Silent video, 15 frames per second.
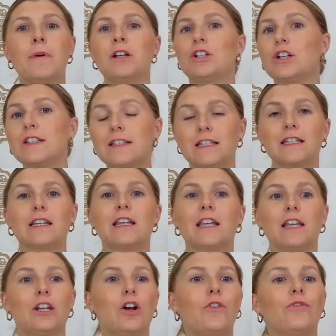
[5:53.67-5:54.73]
just,
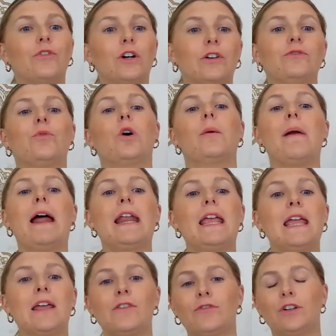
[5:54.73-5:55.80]
you know, for
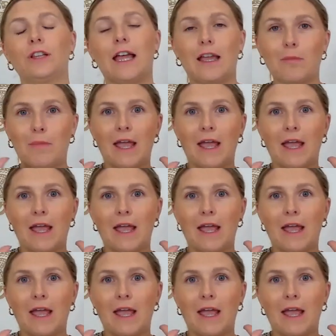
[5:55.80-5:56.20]
formatting and for like